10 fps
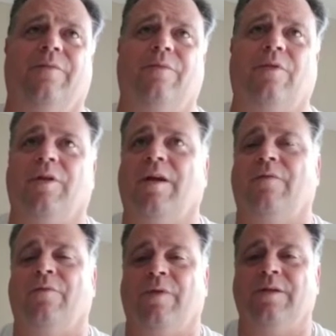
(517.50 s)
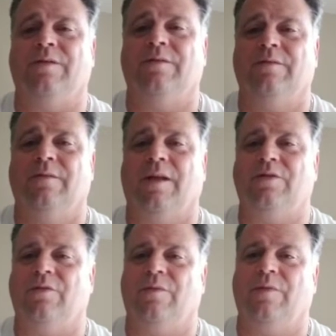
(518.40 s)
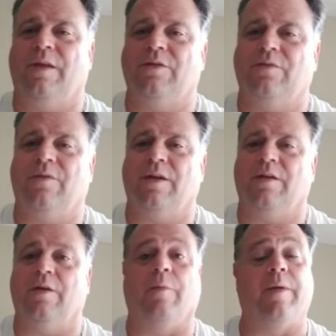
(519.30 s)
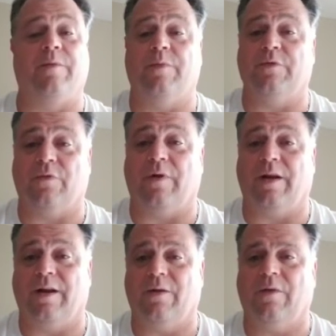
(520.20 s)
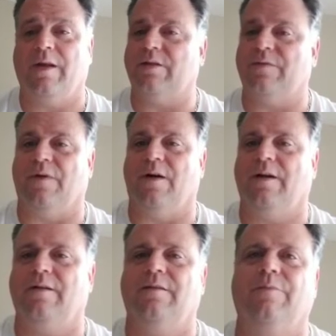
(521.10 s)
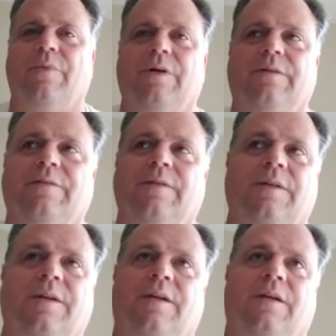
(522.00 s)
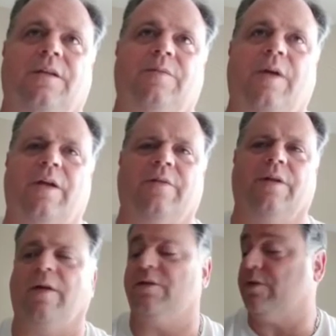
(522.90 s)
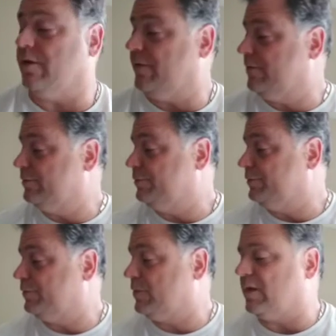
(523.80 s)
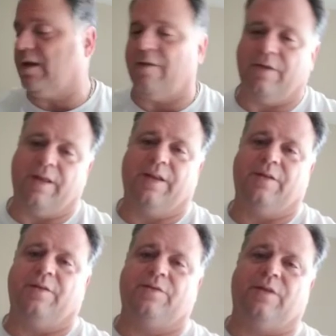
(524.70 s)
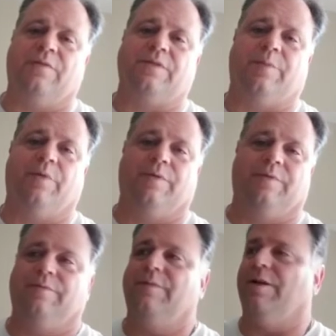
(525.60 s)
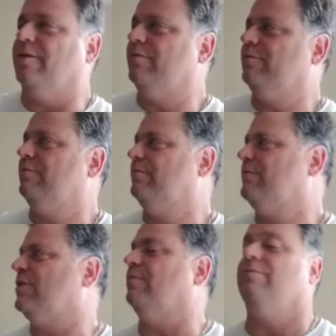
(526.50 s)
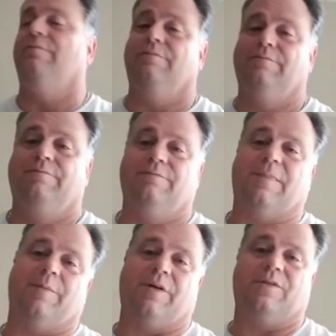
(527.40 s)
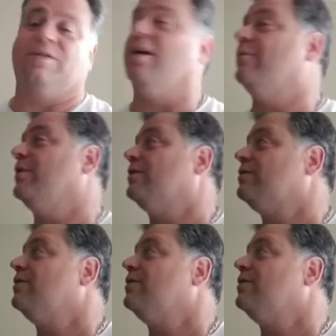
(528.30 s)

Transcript: or you have a reason that you think you need, or maybe you've been trained that way. That's fine. But to me, I don't need all that stuff. Having all that stuff is like when some. I'm not gonna say it because,